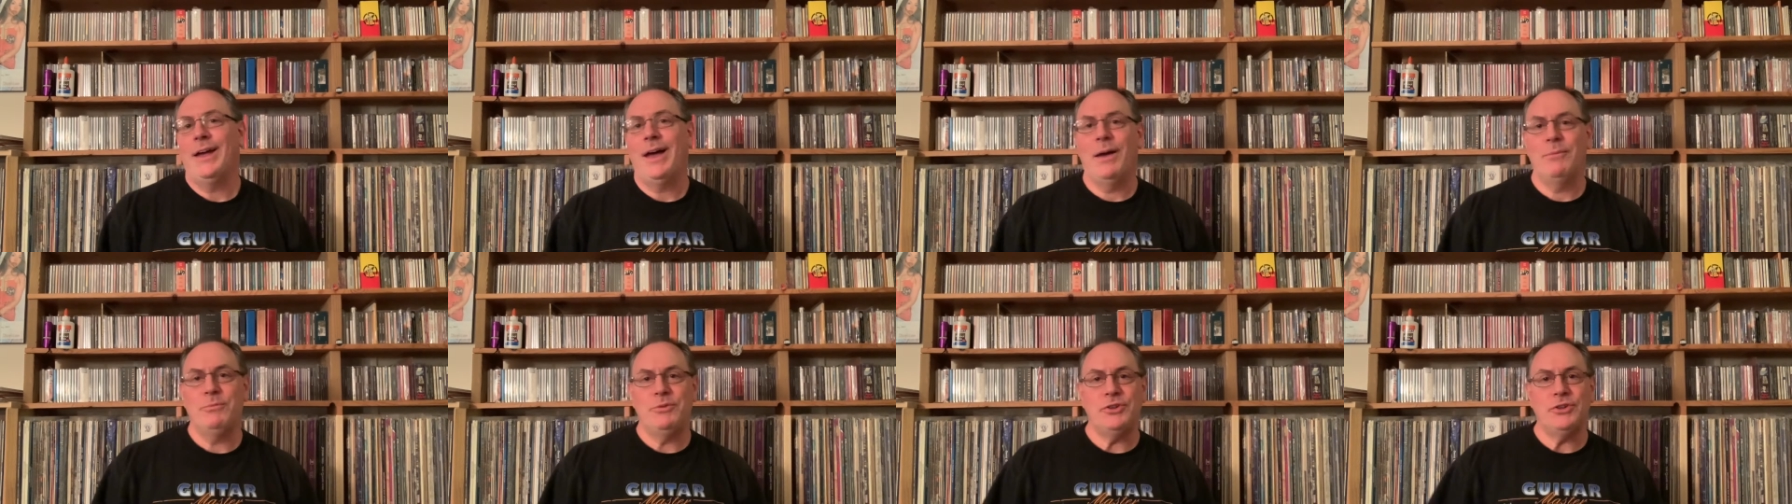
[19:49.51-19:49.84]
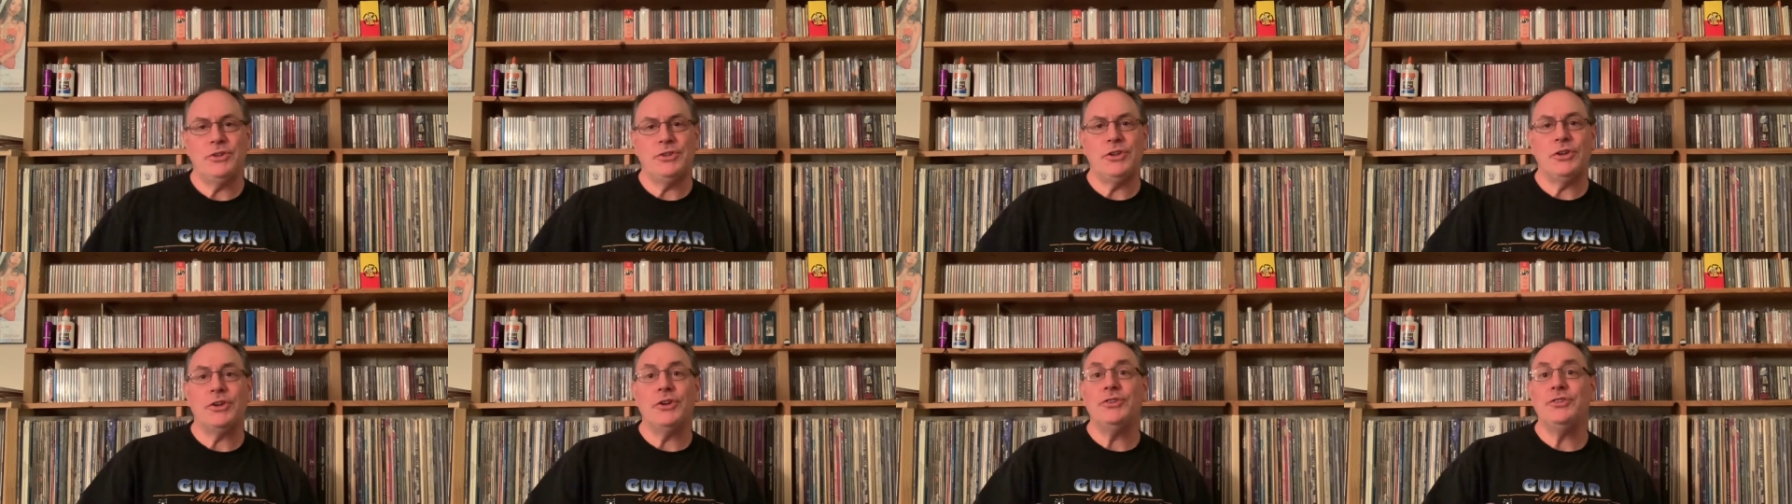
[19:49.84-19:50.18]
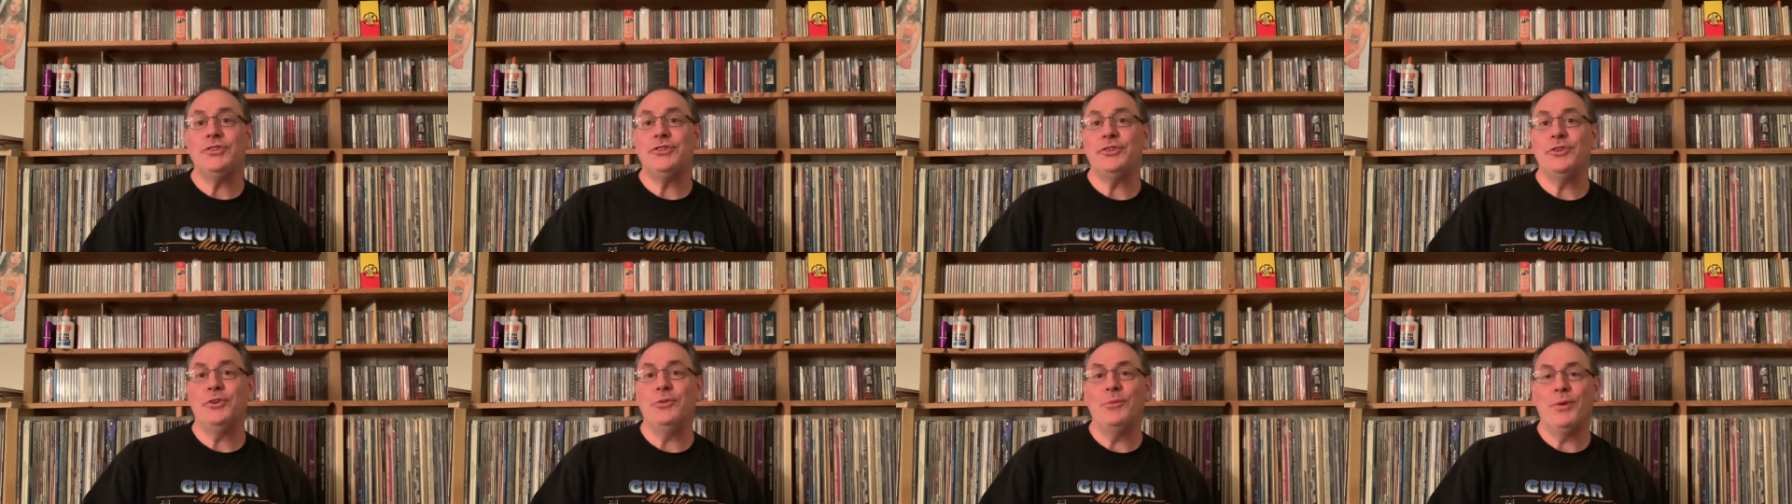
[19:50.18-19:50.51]
I'm just a
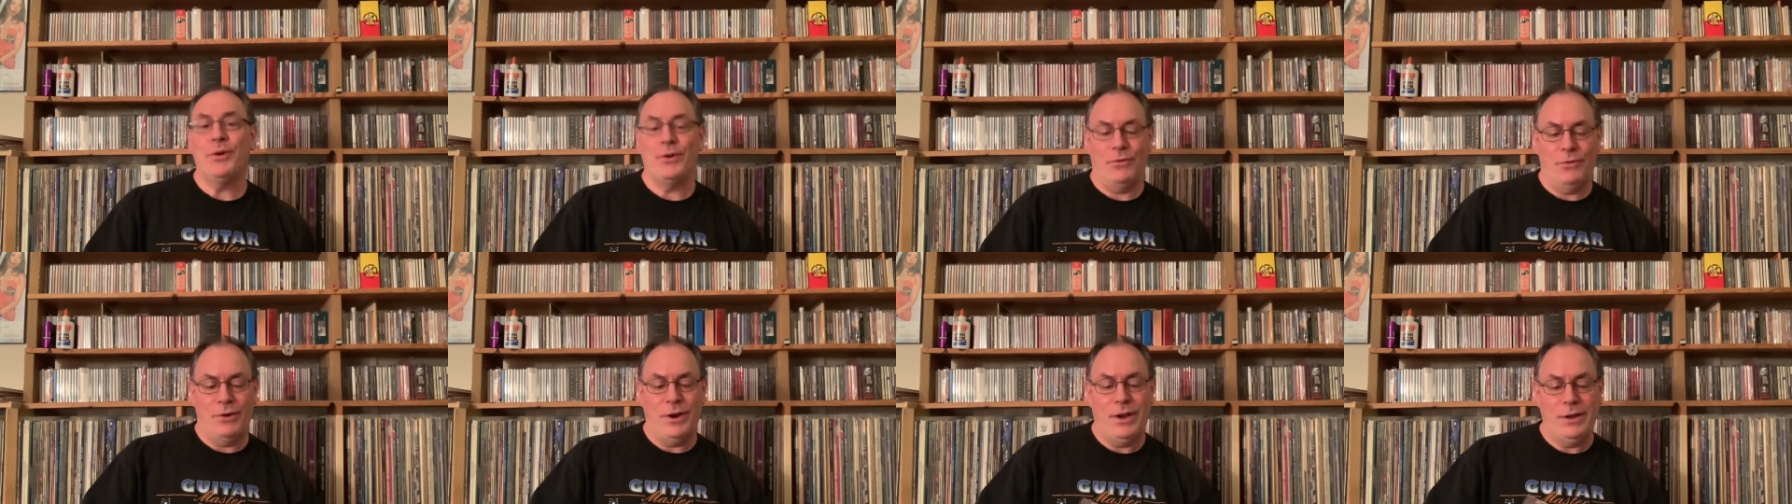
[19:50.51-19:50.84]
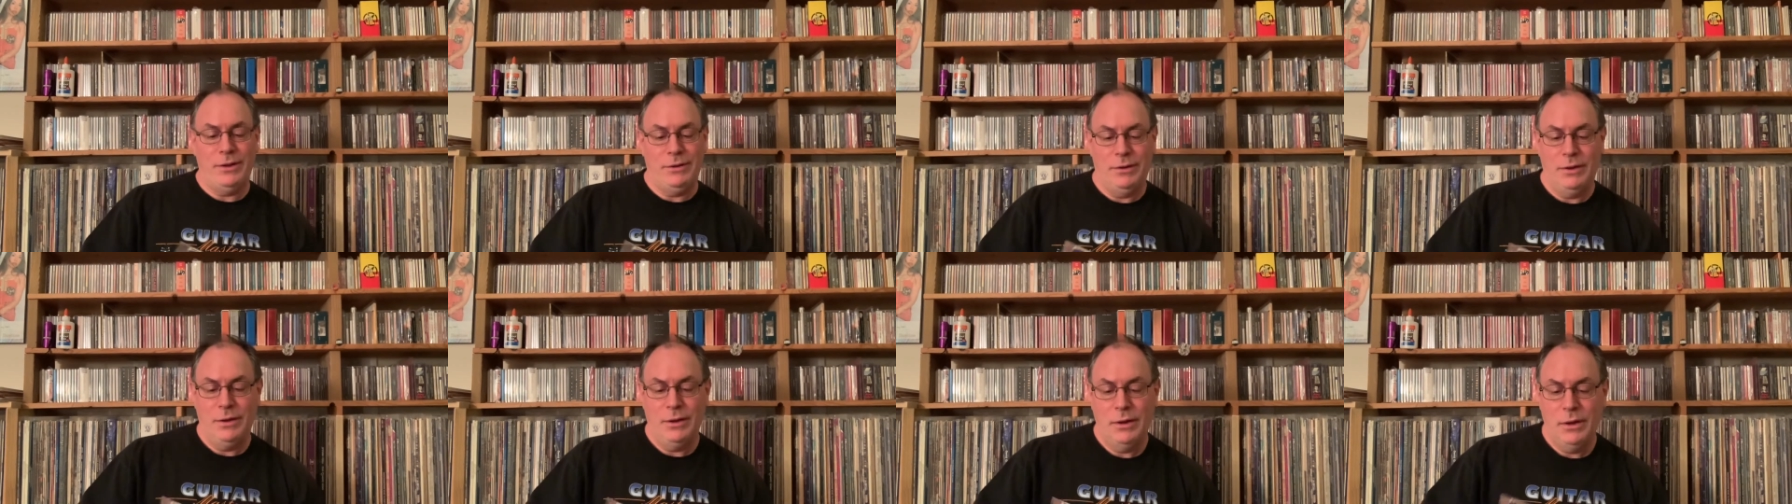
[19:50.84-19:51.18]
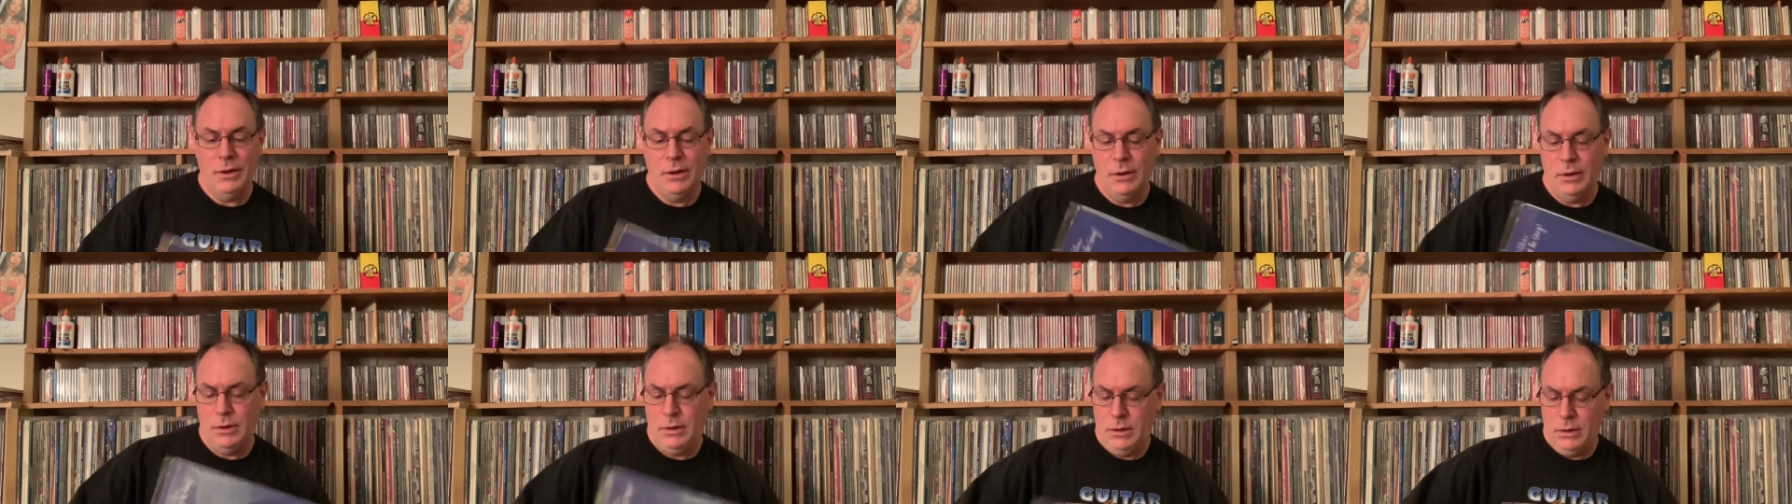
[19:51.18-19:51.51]
consumer, right?
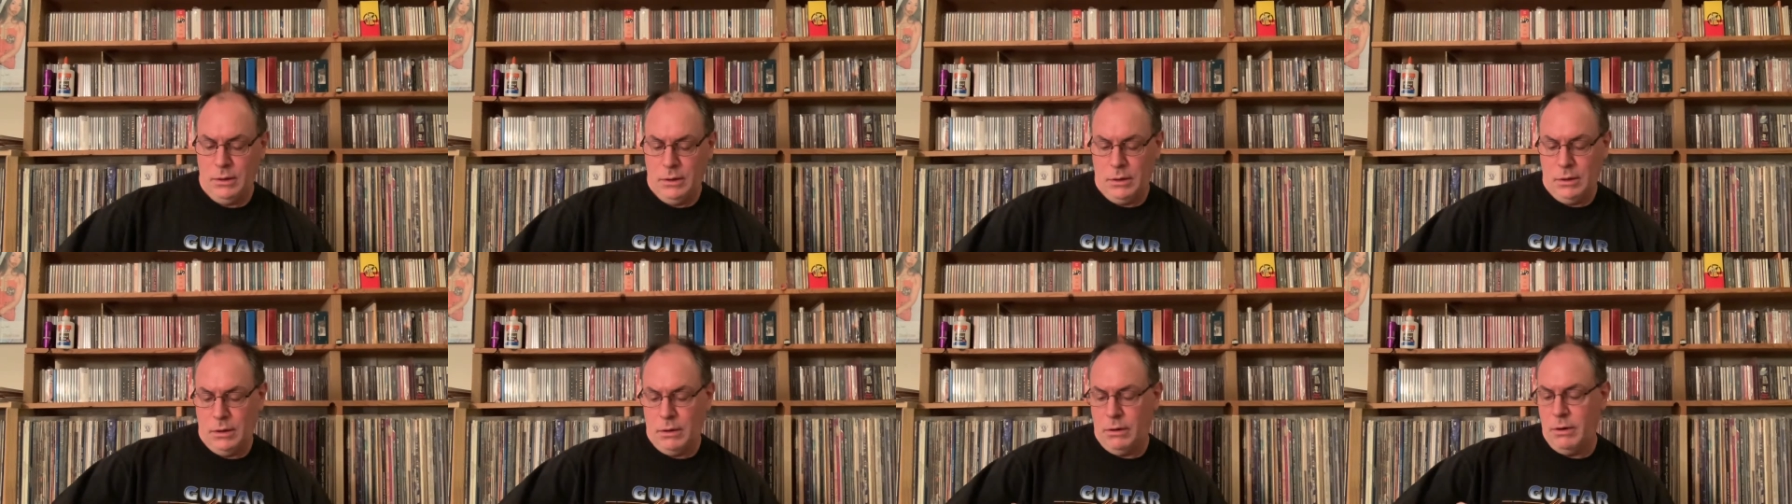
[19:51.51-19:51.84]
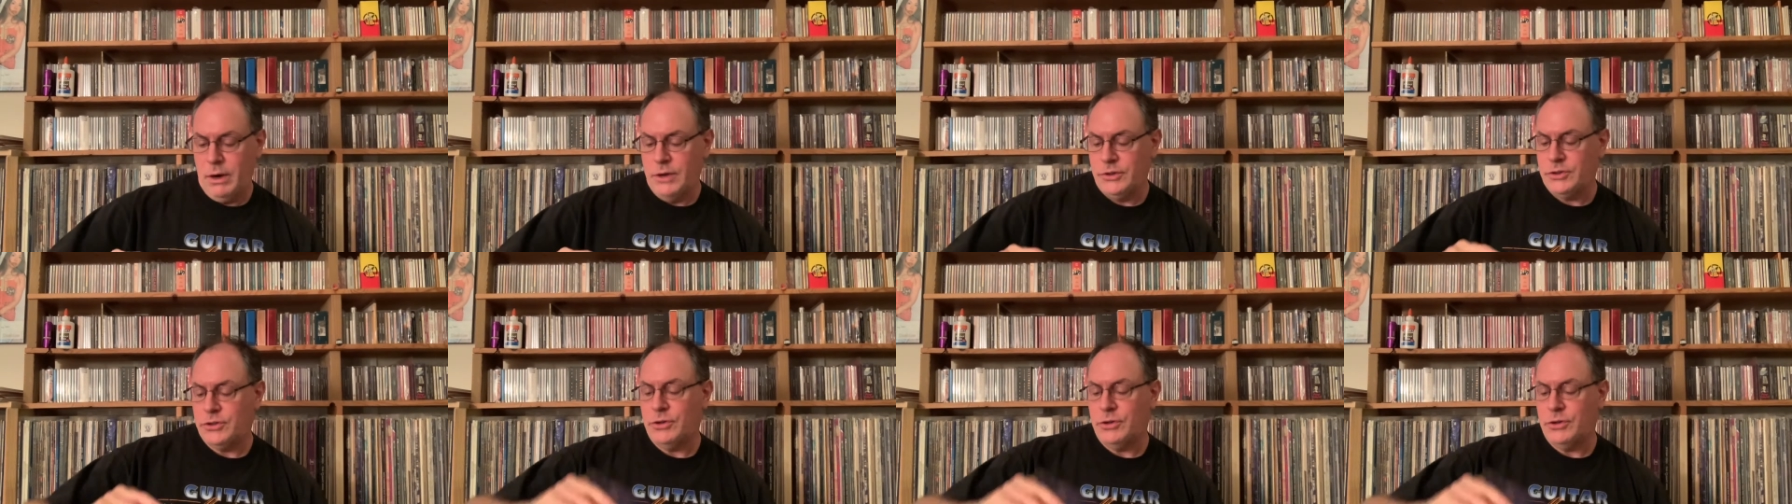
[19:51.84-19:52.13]
All right, so